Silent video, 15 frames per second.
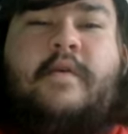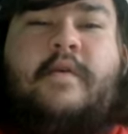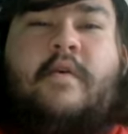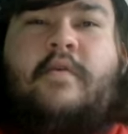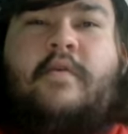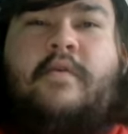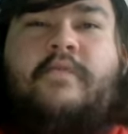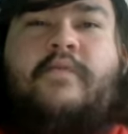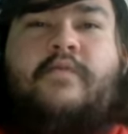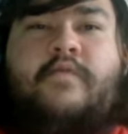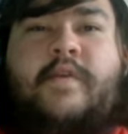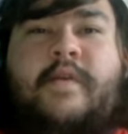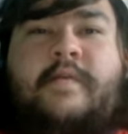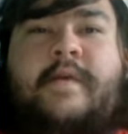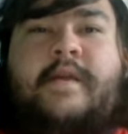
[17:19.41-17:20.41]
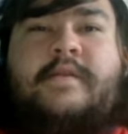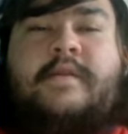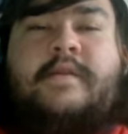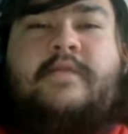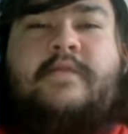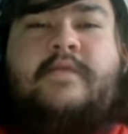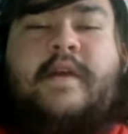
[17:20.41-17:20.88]
all 3 of them against the
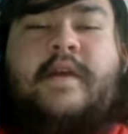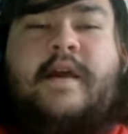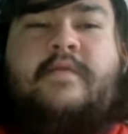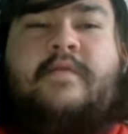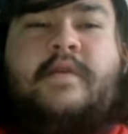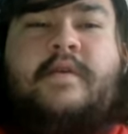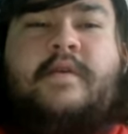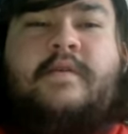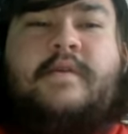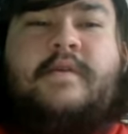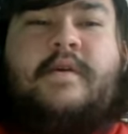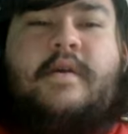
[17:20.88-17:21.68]
Cleveland Cavaliers.